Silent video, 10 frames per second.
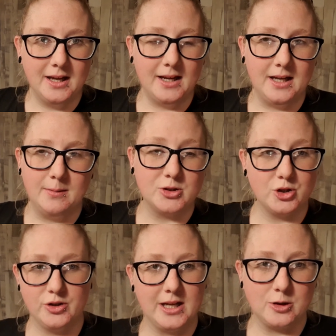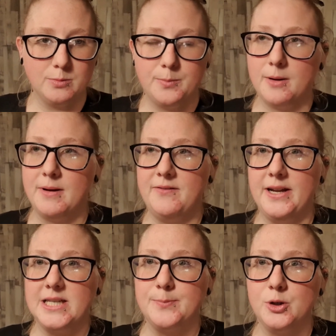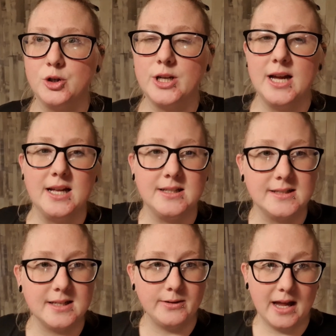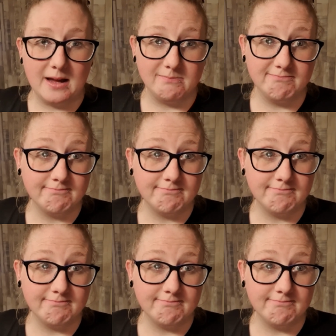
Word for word: Um, I saw that come up on my Facebook, and so yeah,